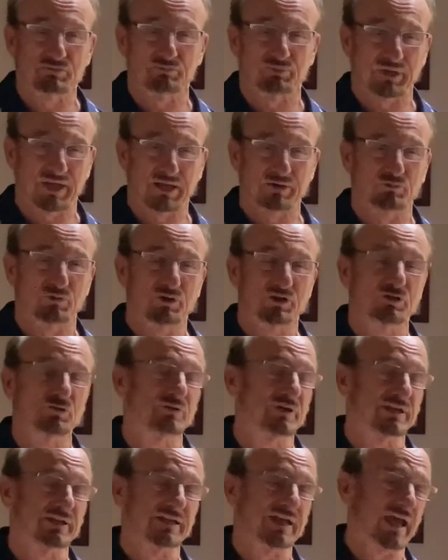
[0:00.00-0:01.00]
Plan, where you
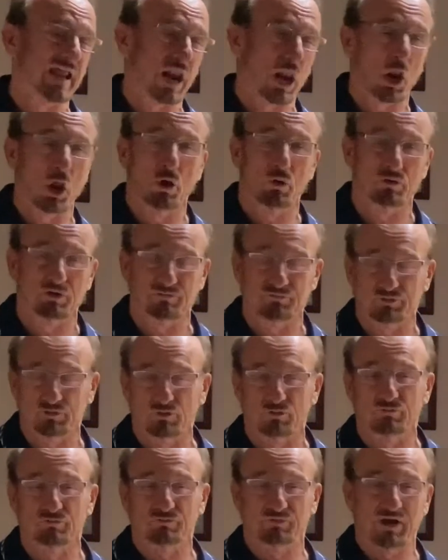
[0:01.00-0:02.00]
can get a loan if you
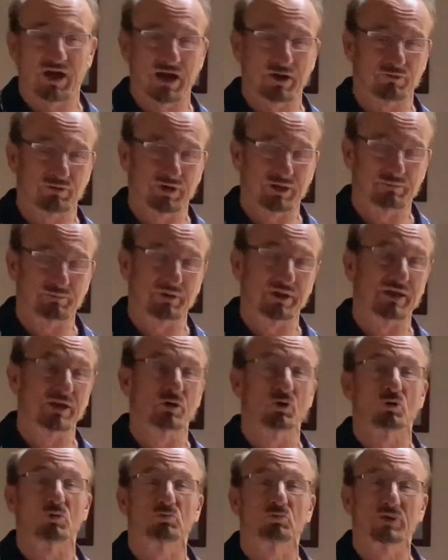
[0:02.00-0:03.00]
don't fire anybody
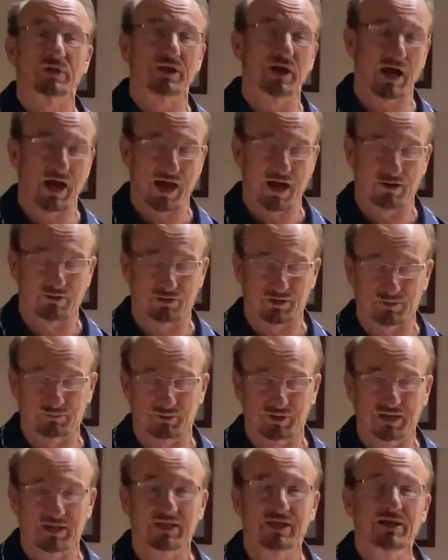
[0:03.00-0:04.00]
or rehire
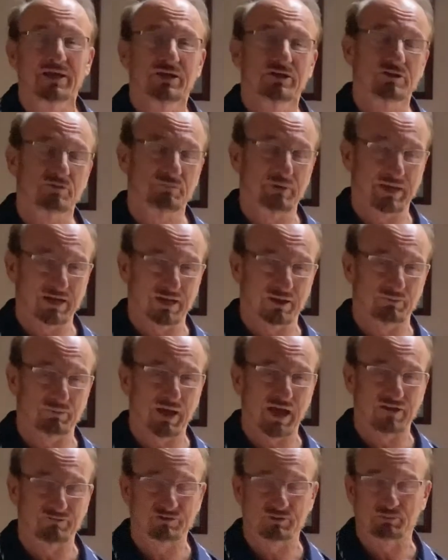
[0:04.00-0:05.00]
anybody. You may not
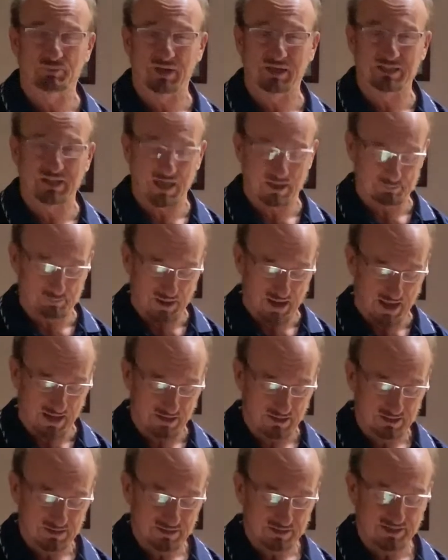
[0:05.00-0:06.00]
have to pay that back.
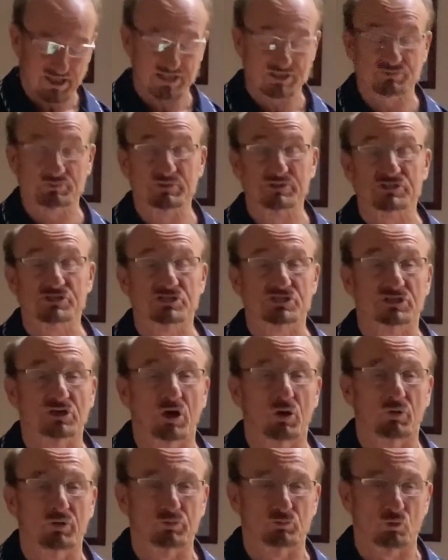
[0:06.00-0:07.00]
That's been
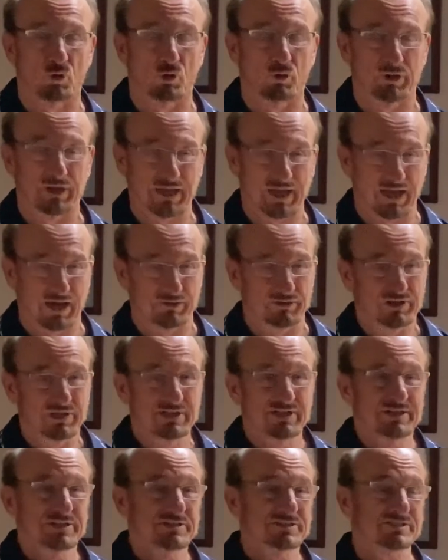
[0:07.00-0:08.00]
slow in rolling out.
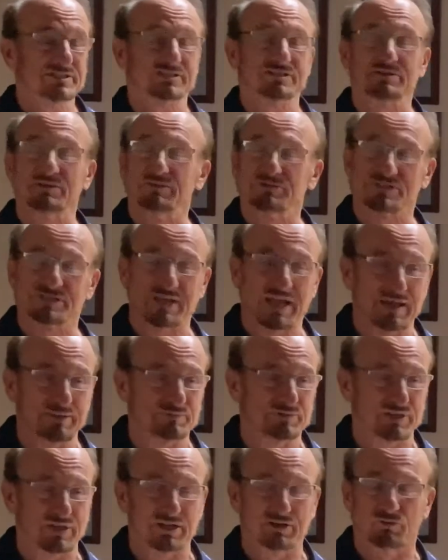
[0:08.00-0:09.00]
Same
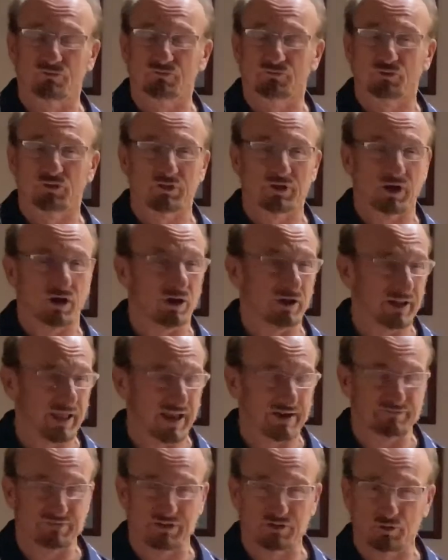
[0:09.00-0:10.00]
thing for a lot
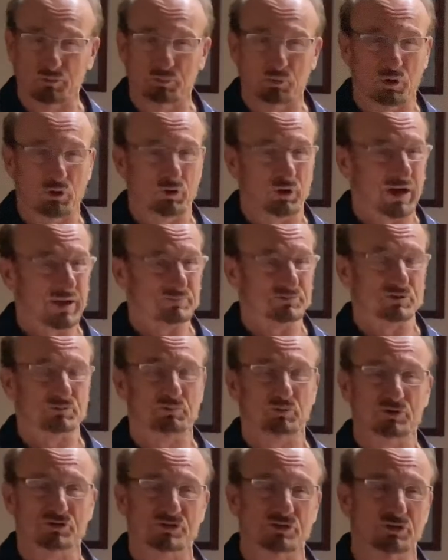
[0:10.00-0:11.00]
of other programs, the
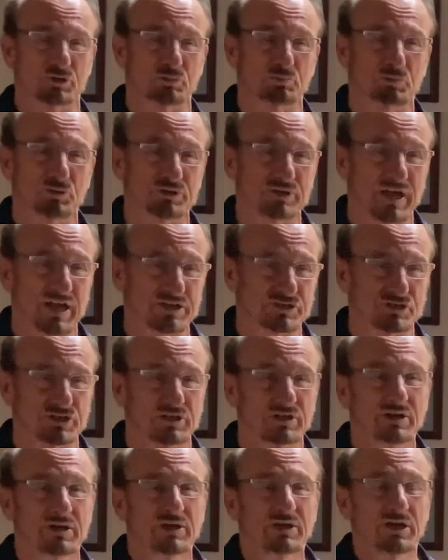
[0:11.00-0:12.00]
personal protection
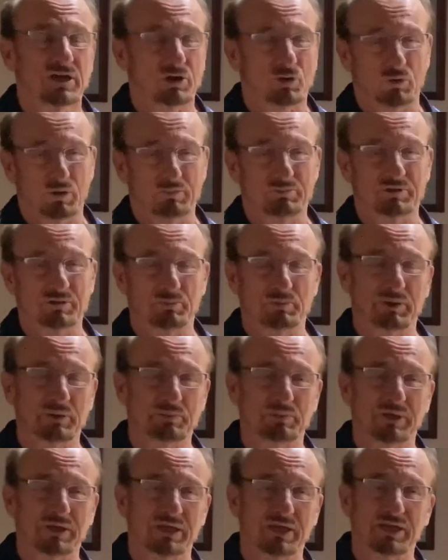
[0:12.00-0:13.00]
equipment, the
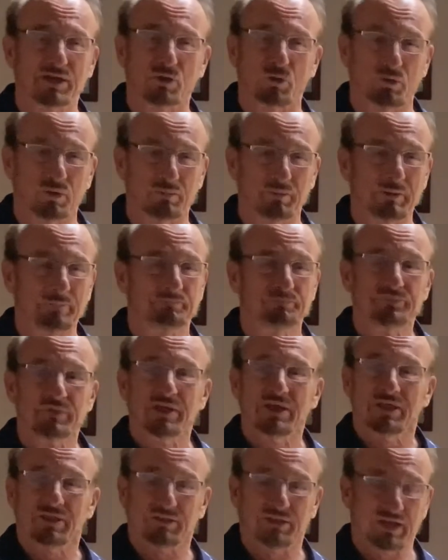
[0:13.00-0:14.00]
PPE equipment,
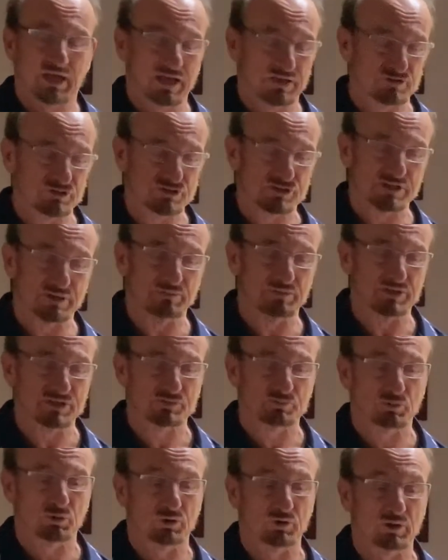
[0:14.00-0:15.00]
the other stimulus
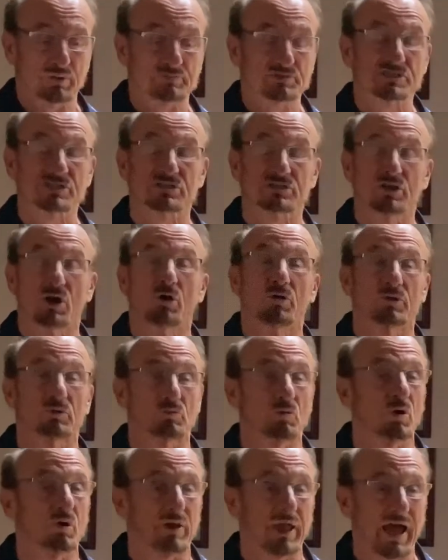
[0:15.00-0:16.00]
programs, slow to
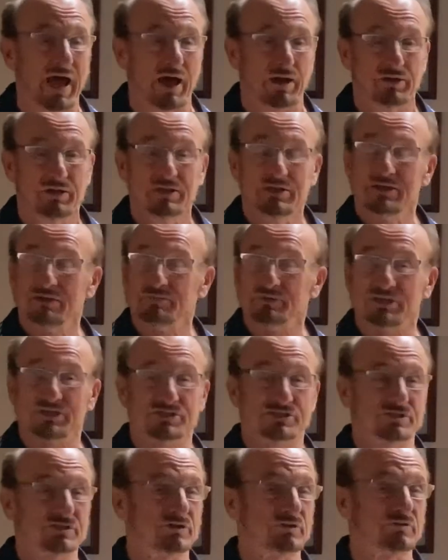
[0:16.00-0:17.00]
roll out
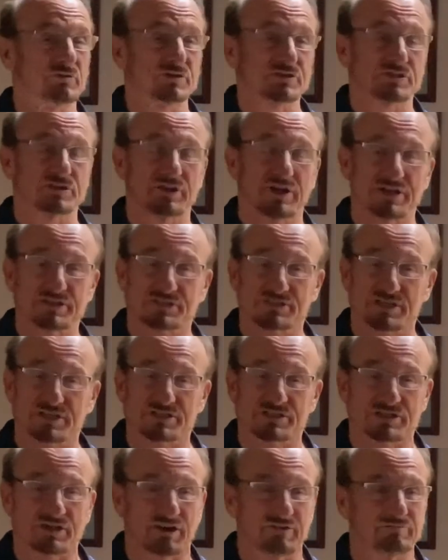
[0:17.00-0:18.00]
because the United States
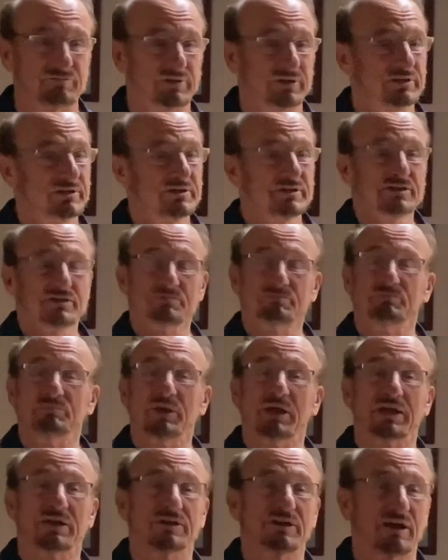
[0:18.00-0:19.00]
government,
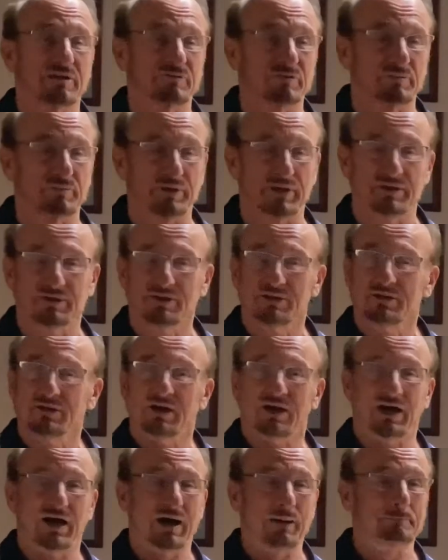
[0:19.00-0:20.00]
big
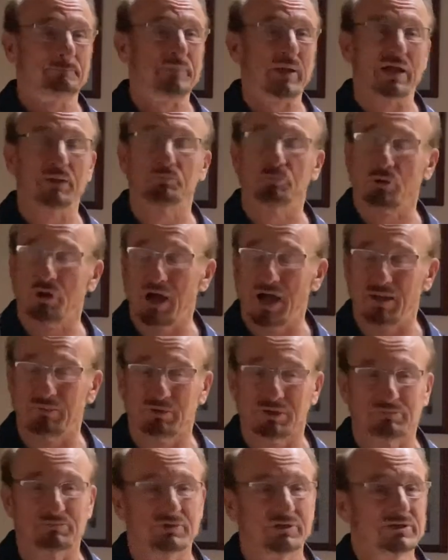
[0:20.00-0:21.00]

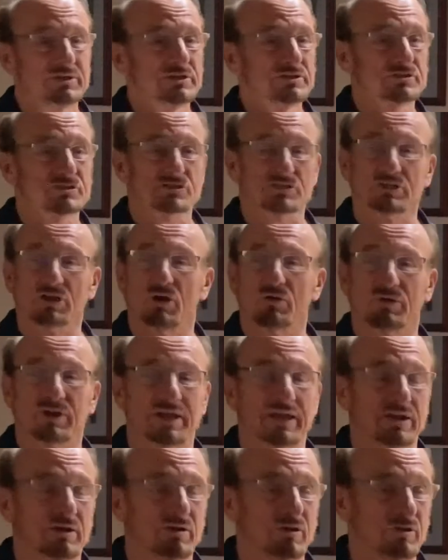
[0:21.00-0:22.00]
problem, slow to
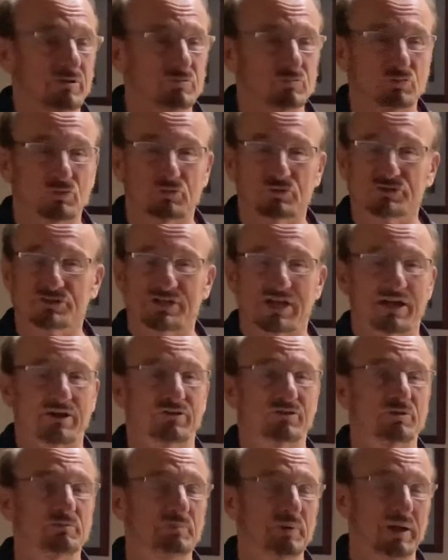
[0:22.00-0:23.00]
get all the rules out, all
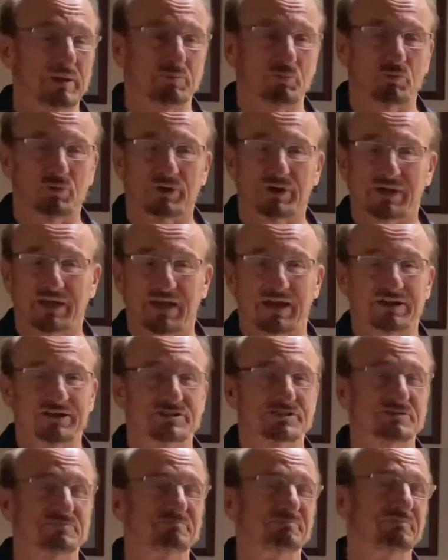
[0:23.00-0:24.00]
the paperwork out.
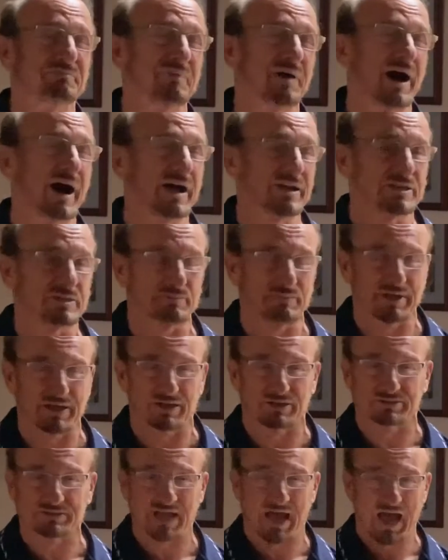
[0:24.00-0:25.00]
It's a
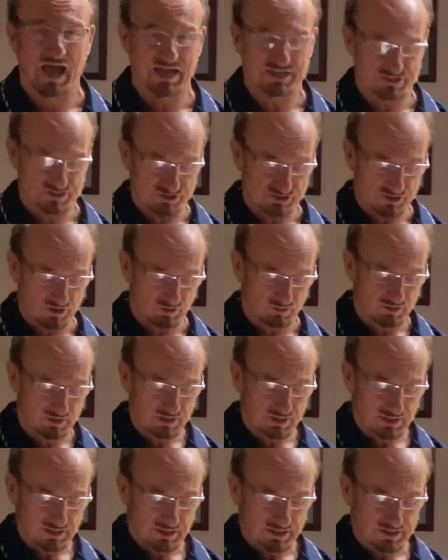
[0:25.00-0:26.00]
monumental task. So
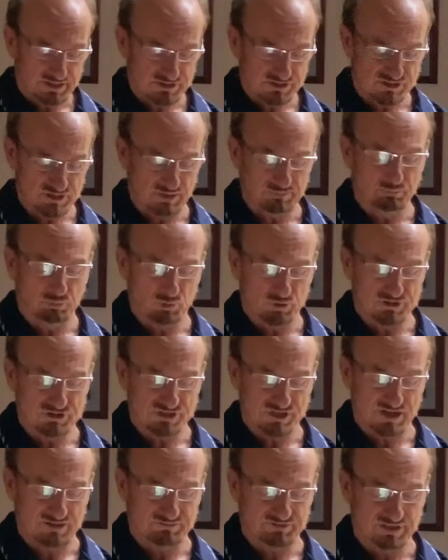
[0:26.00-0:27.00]
in some points you
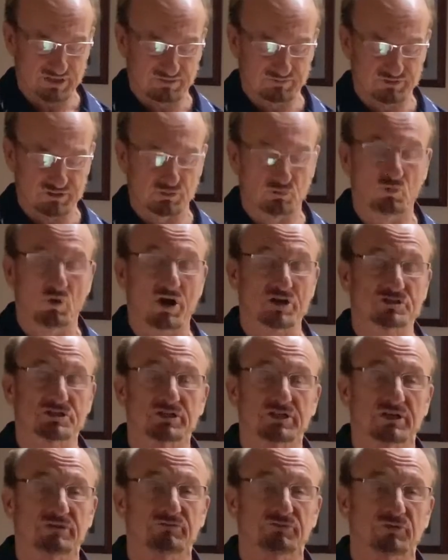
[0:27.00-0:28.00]
have to give it to
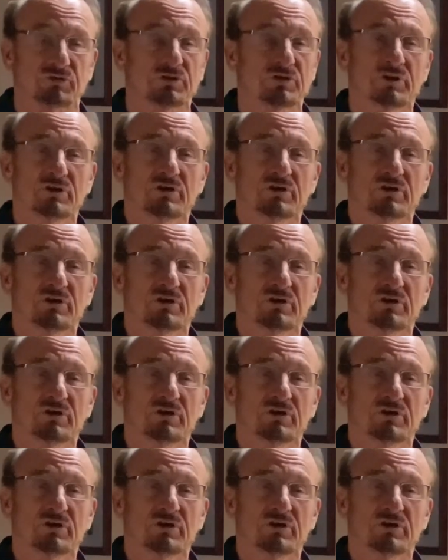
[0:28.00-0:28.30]
Washington for